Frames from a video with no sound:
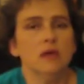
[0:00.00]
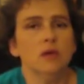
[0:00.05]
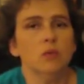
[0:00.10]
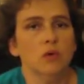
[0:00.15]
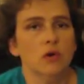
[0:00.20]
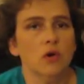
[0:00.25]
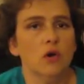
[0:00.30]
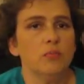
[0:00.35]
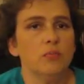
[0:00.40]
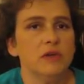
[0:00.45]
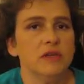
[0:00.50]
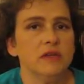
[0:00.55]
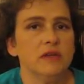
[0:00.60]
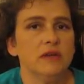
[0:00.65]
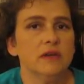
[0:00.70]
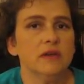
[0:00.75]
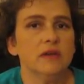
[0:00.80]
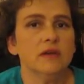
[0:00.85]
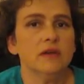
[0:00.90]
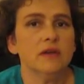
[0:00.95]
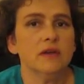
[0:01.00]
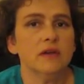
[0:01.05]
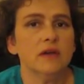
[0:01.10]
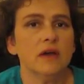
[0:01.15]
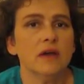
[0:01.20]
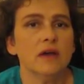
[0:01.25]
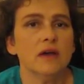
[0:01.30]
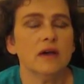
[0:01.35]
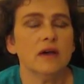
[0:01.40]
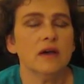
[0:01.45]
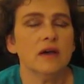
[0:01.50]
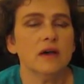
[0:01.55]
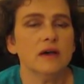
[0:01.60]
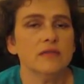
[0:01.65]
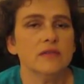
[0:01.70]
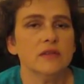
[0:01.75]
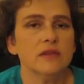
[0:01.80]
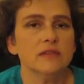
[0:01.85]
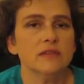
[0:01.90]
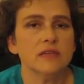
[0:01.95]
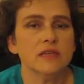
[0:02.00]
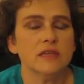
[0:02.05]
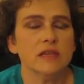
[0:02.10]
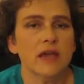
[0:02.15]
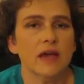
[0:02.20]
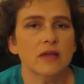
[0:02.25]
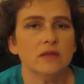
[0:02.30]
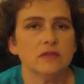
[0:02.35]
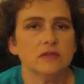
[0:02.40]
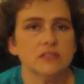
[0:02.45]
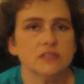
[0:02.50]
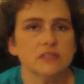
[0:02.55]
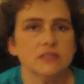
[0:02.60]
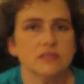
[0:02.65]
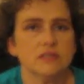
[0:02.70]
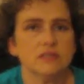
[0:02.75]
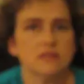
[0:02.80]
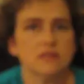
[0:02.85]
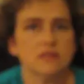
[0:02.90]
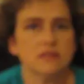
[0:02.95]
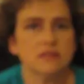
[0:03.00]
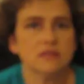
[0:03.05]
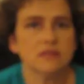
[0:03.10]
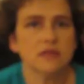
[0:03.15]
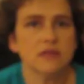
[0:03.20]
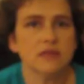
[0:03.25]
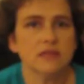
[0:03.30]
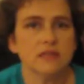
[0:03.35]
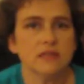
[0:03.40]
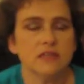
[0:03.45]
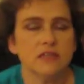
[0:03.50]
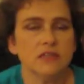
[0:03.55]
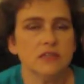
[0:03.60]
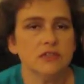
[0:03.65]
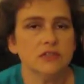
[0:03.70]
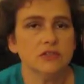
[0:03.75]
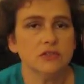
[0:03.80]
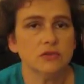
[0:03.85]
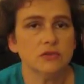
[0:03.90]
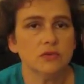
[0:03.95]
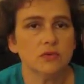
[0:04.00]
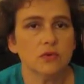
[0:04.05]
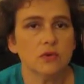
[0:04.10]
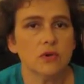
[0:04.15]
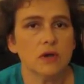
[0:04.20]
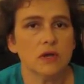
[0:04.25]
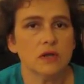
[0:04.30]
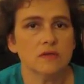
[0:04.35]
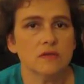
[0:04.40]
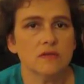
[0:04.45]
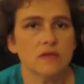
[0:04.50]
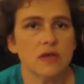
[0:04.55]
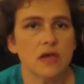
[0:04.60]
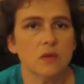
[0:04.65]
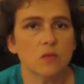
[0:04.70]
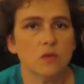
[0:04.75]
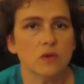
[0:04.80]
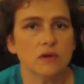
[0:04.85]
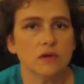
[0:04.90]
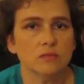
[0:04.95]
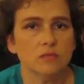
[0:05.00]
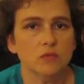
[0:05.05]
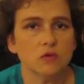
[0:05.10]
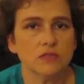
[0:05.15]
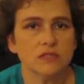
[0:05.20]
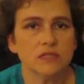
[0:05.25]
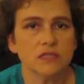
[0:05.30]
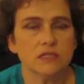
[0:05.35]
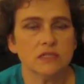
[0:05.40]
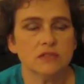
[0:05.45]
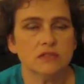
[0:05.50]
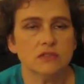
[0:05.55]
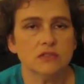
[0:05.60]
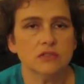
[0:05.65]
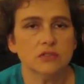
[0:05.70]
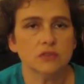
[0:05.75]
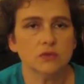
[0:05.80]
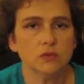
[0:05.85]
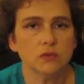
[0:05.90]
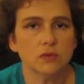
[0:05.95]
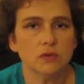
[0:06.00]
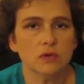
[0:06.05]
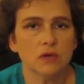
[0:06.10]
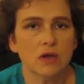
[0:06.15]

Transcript: we're hoping that the allergist says that he should grow out of that one. Most kids do.